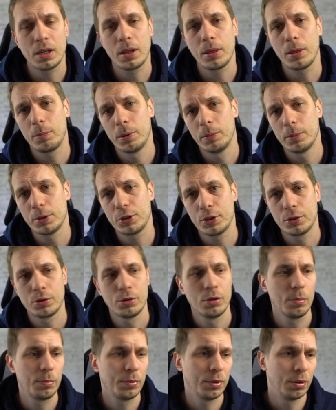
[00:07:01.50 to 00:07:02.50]
in the permission
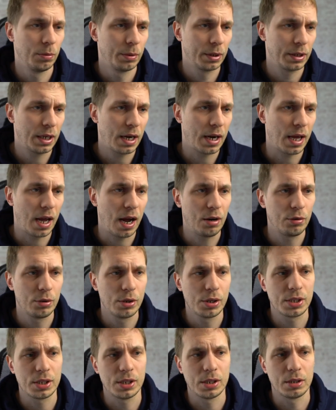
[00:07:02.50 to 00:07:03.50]
group, you will get
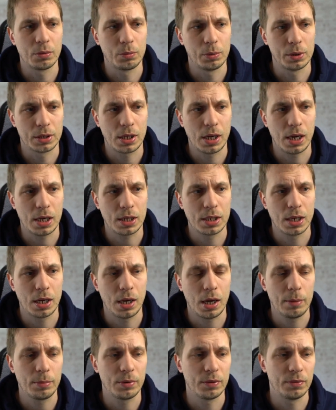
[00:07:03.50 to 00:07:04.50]
errors and it will take
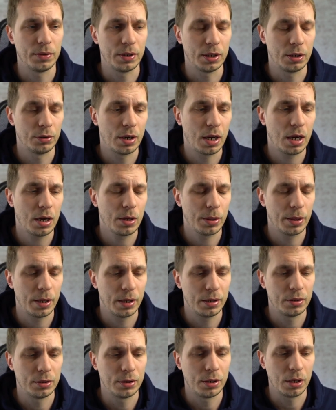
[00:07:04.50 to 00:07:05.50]
time to figure out
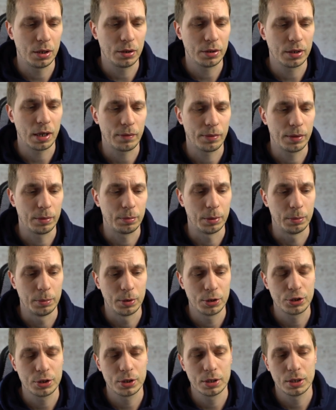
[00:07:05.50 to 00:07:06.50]
that you don't have the
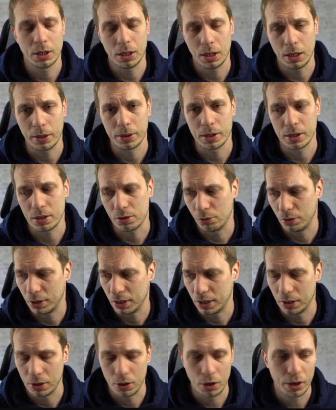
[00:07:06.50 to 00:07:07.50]
permission, and that's
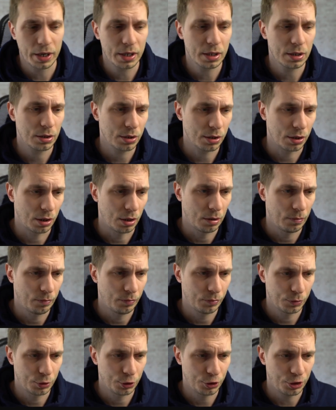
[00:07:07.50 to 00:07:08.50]
really annoying. So
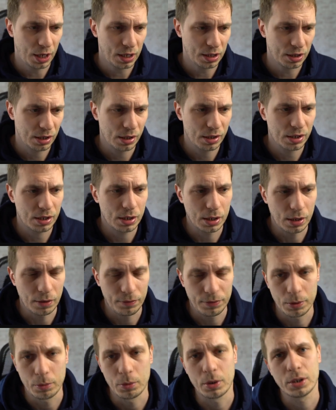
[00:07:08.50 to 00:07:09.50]
check this
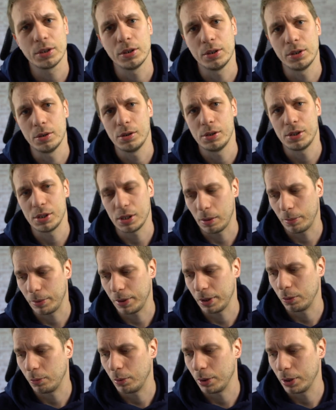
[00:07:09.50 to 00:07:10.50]
if you want to do
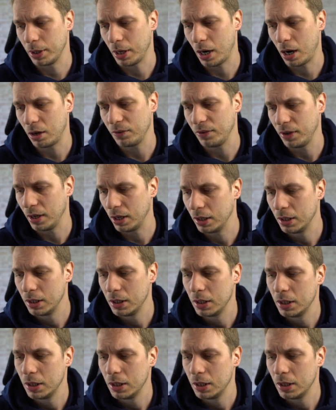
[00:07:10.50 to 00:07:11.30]
something with the hardware.